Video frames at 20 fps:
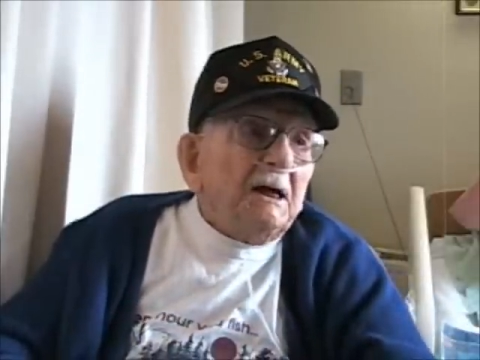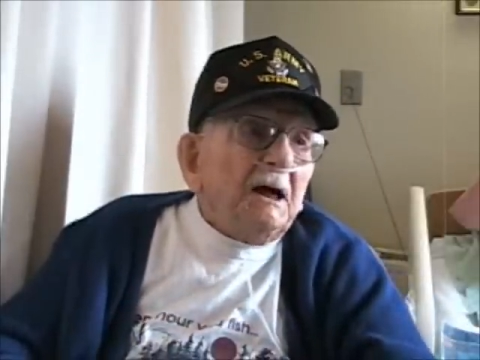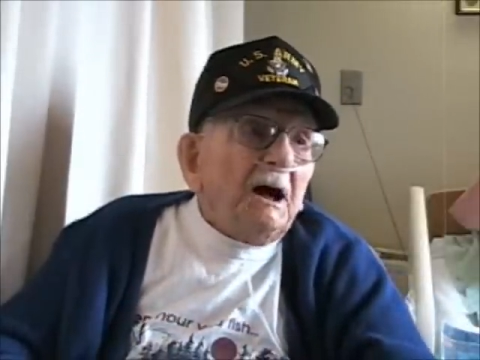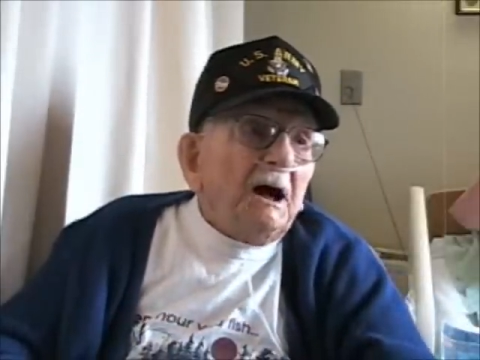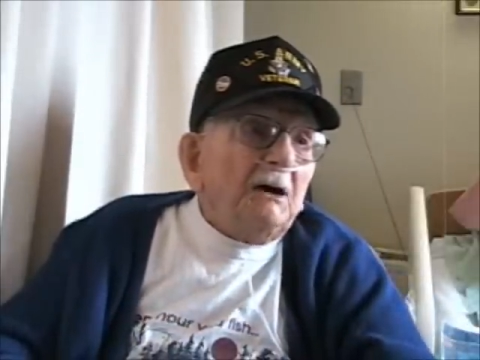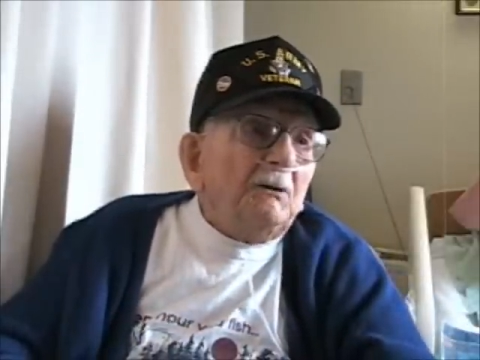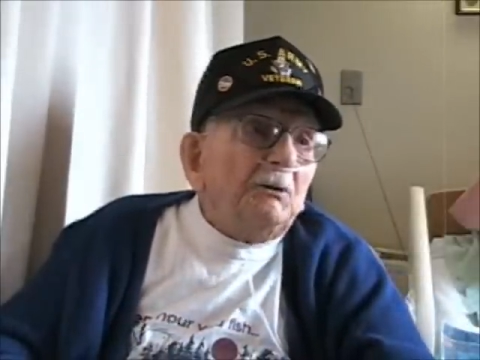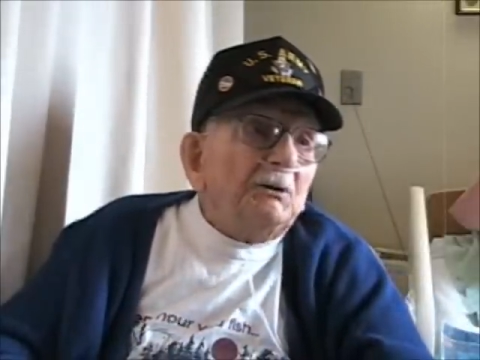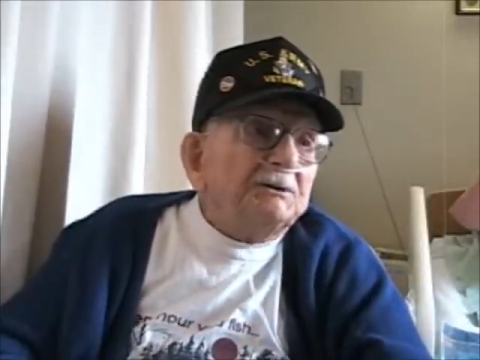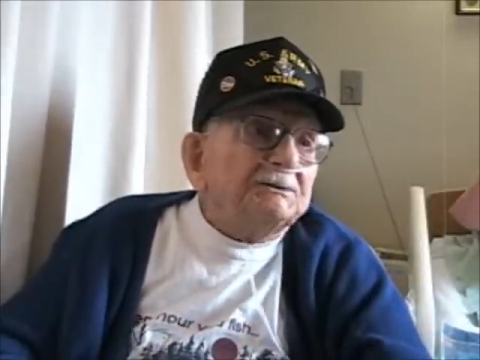
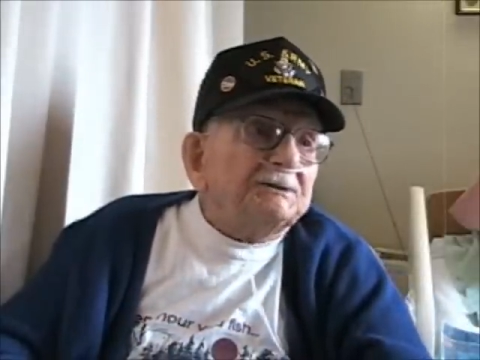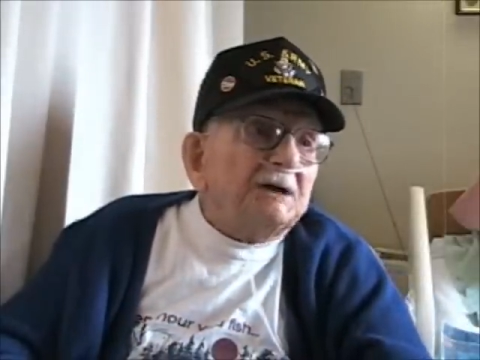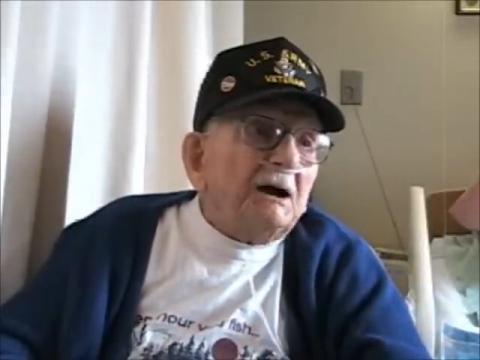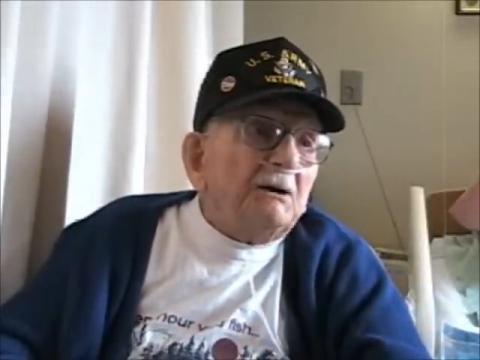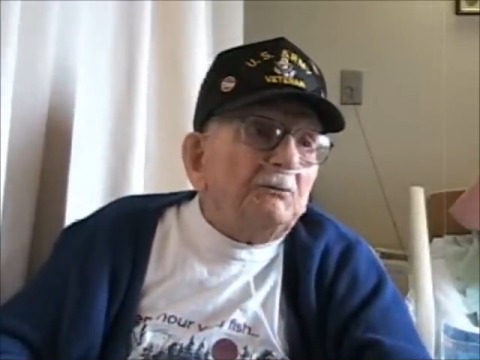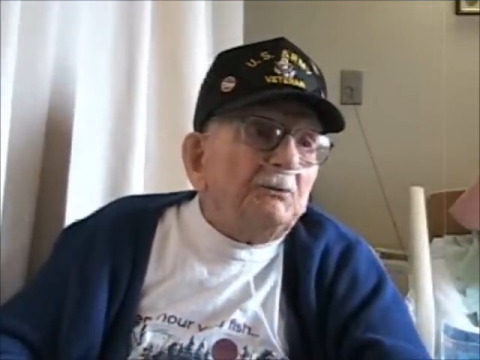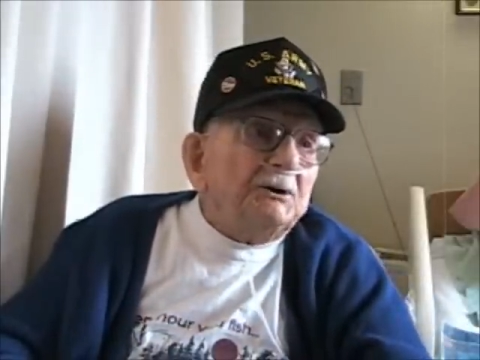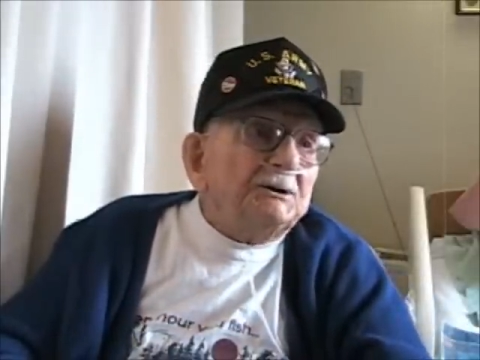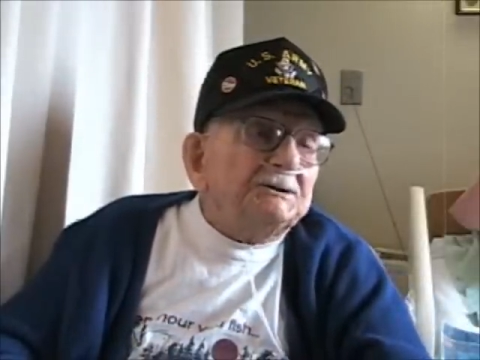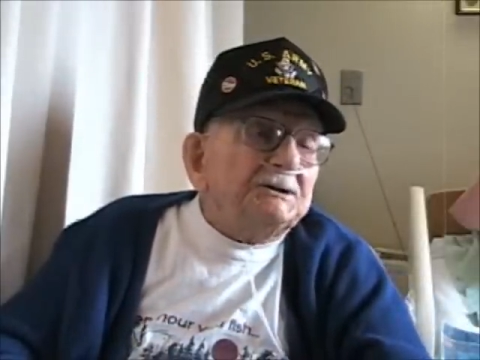I went
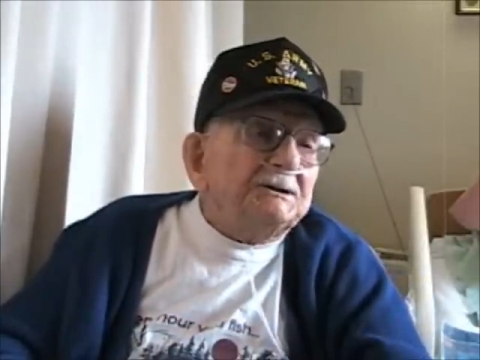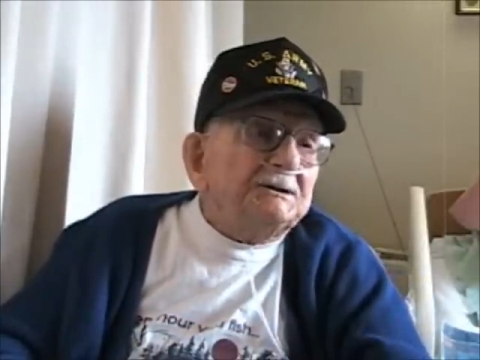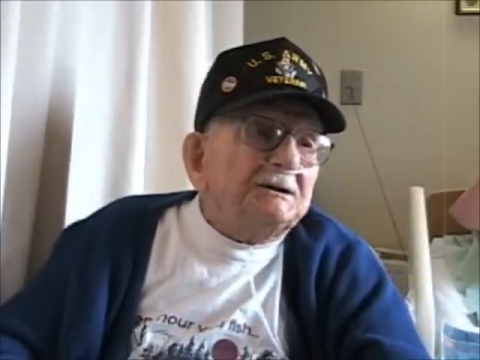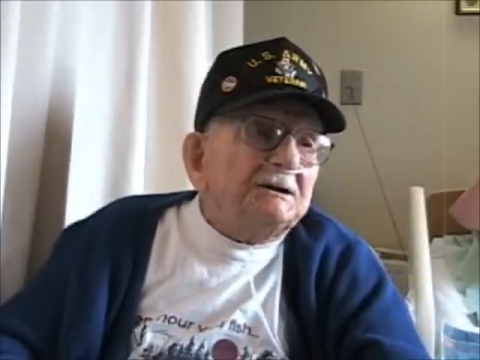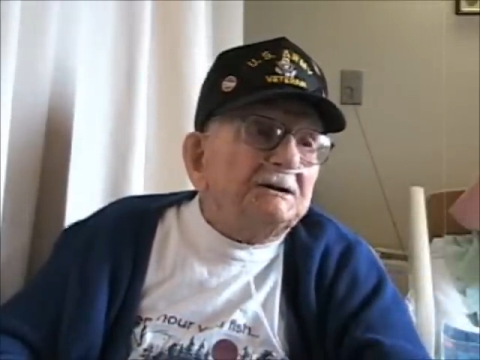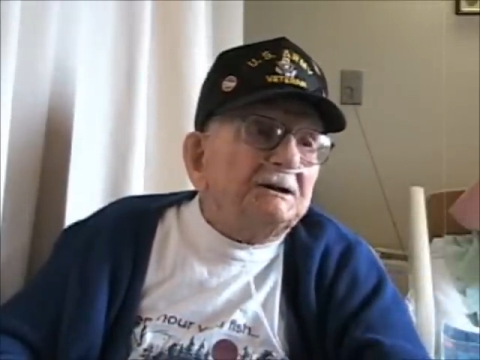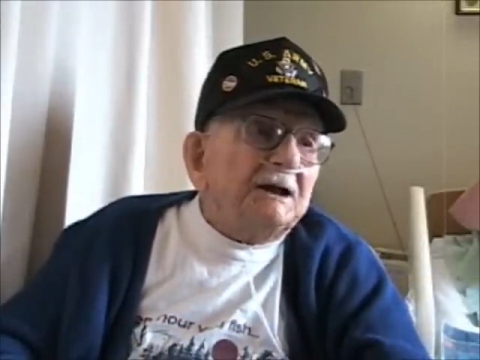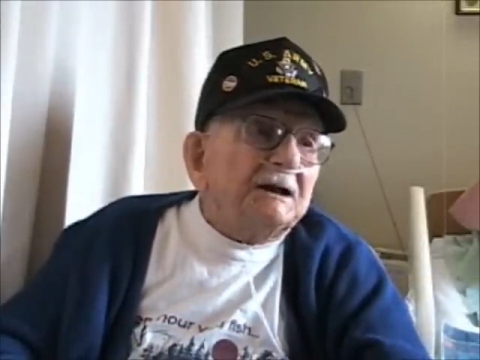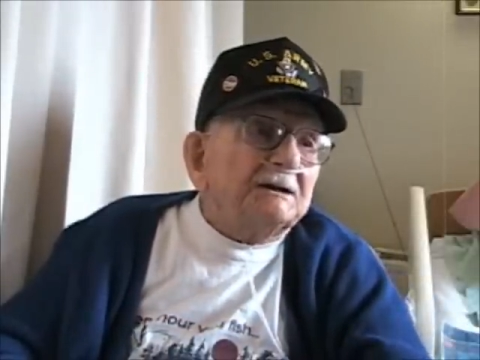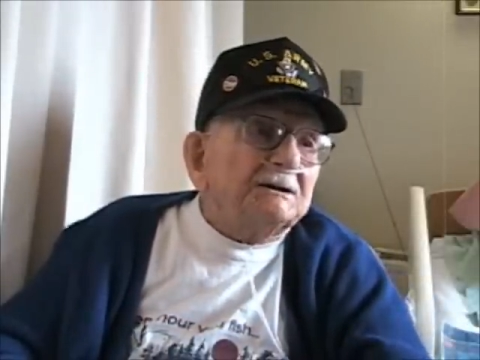I went in
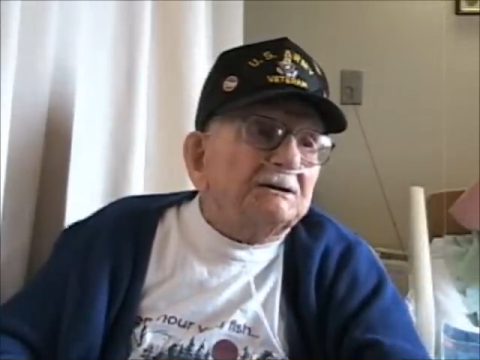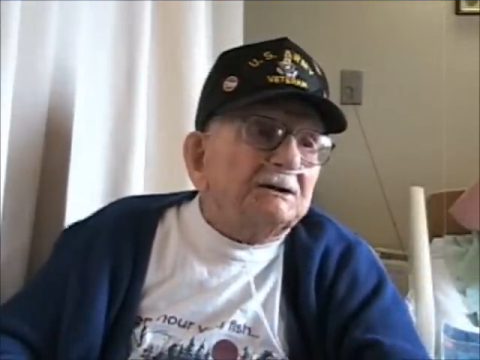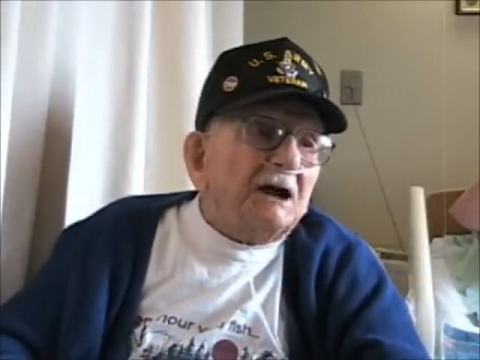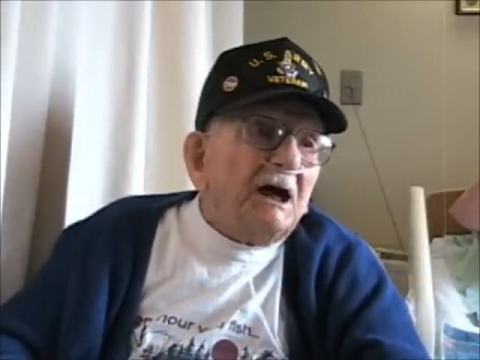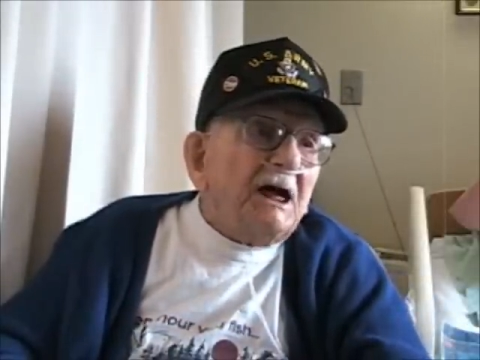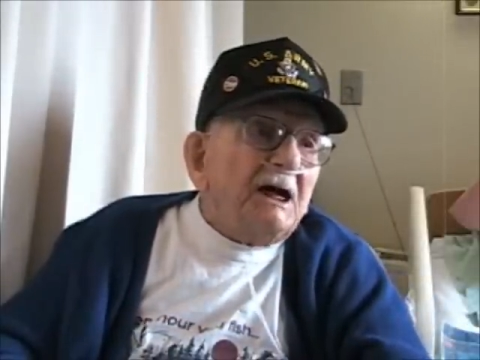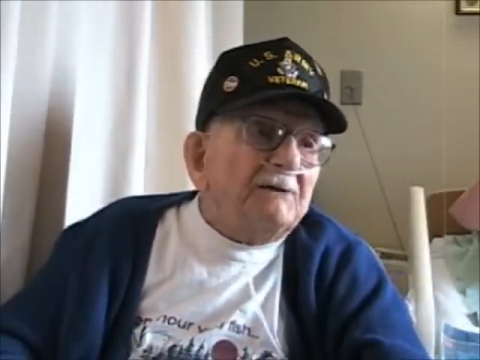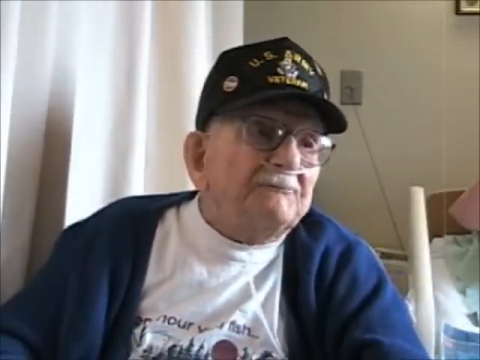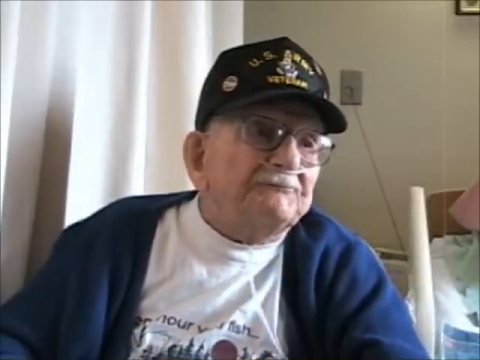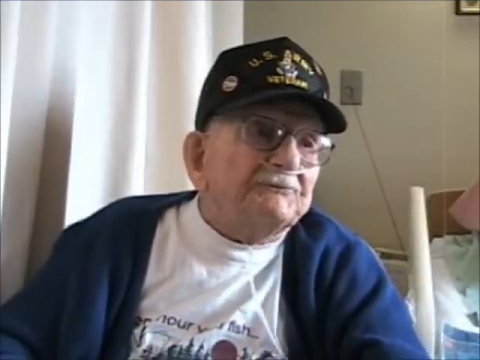and I got a
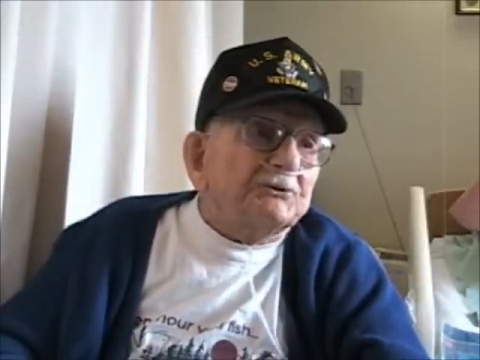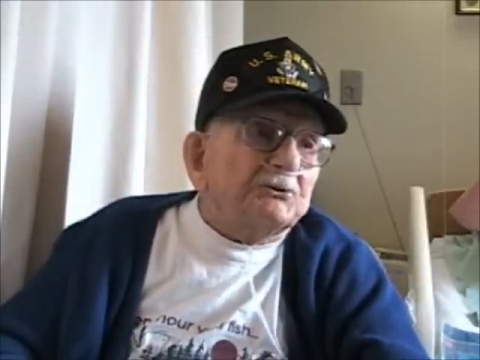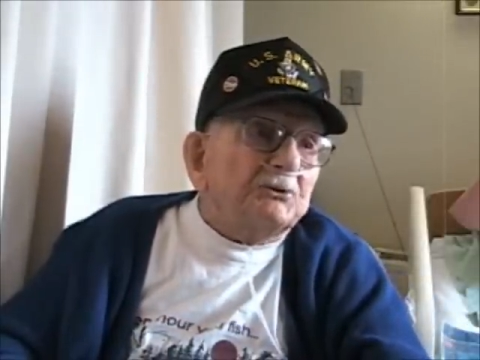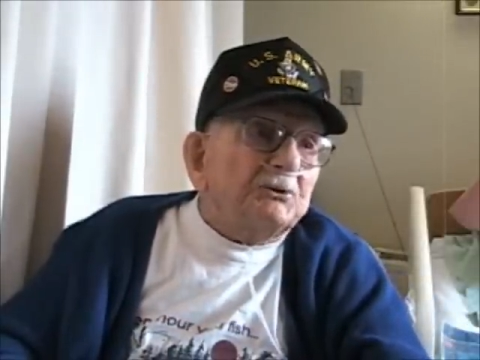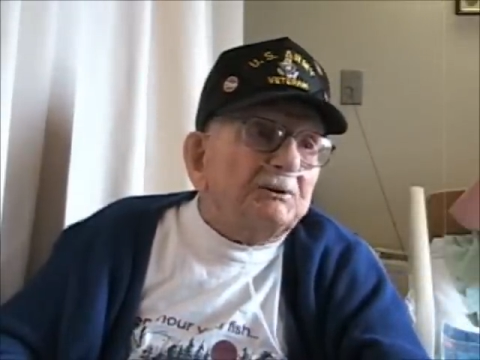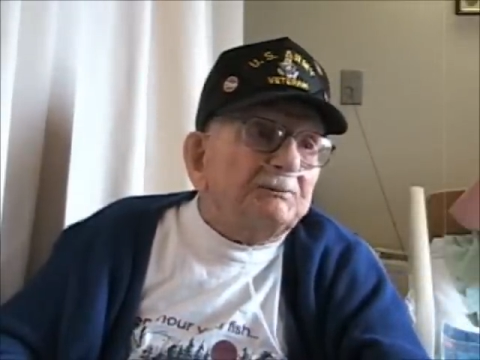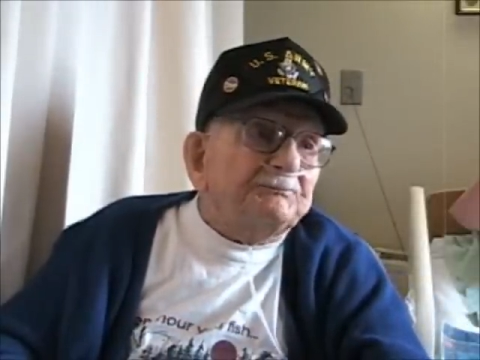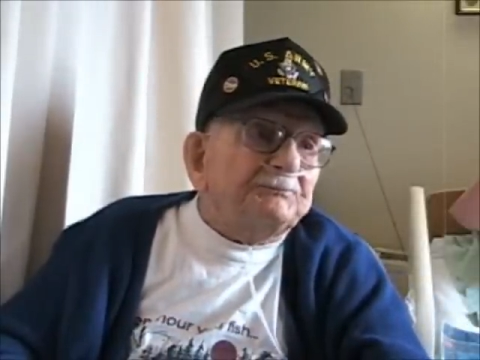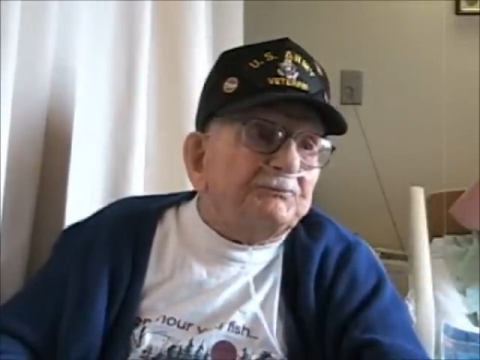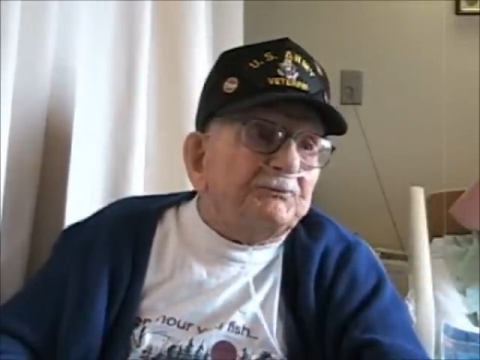half a
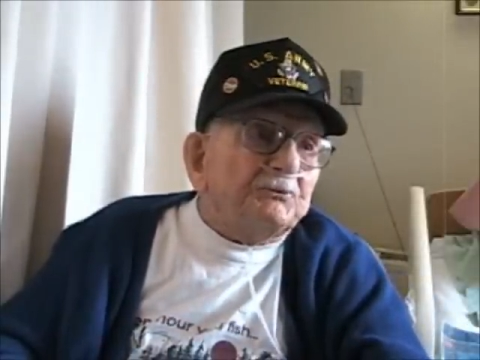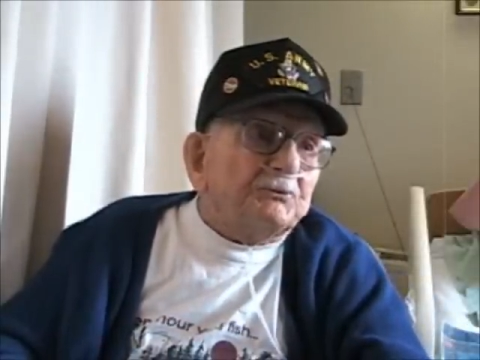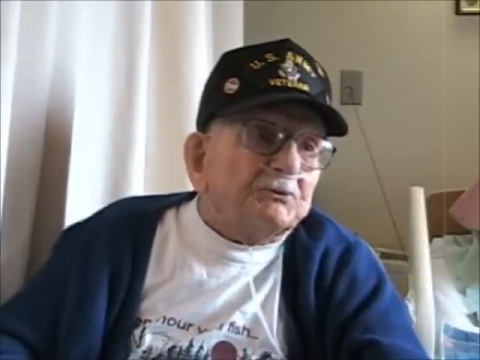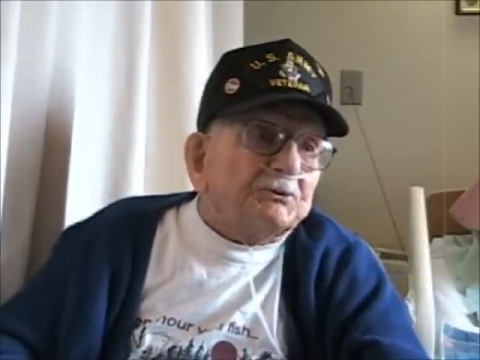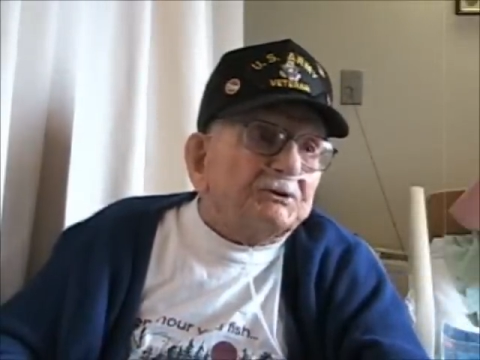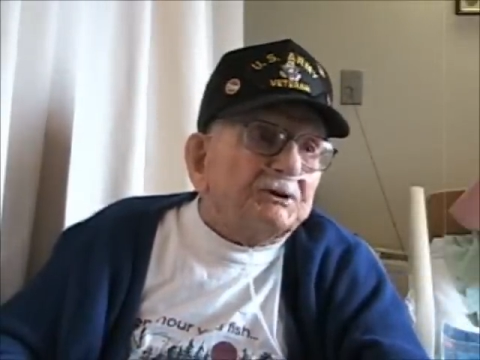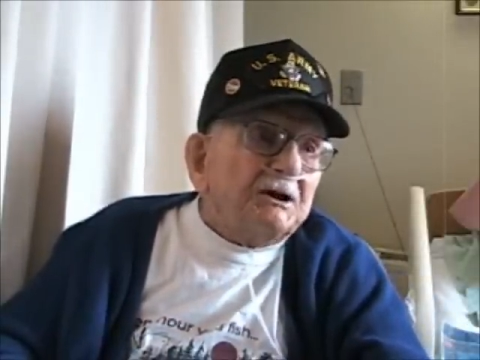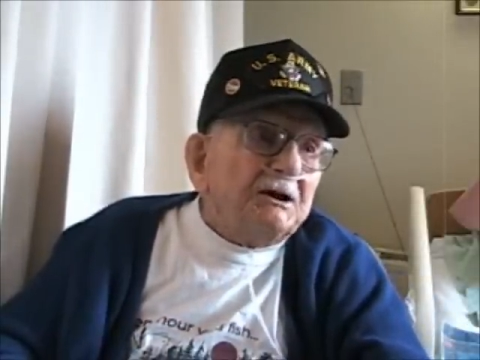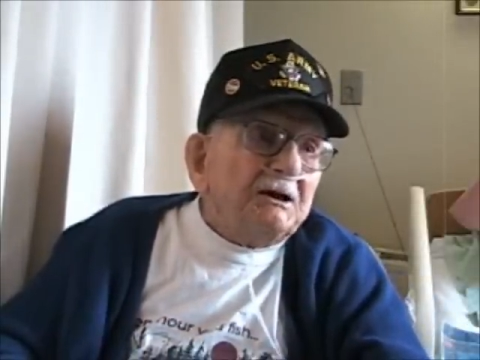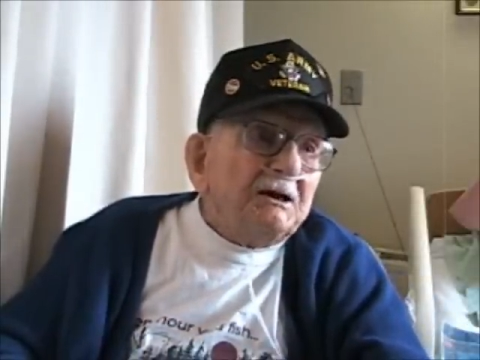
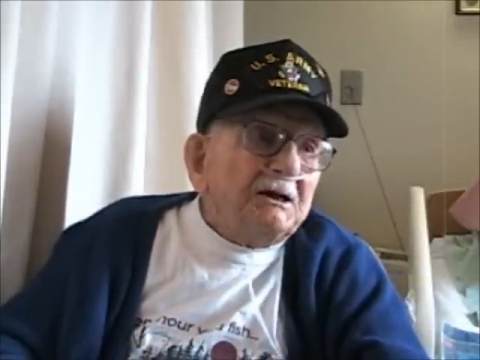grapefruit.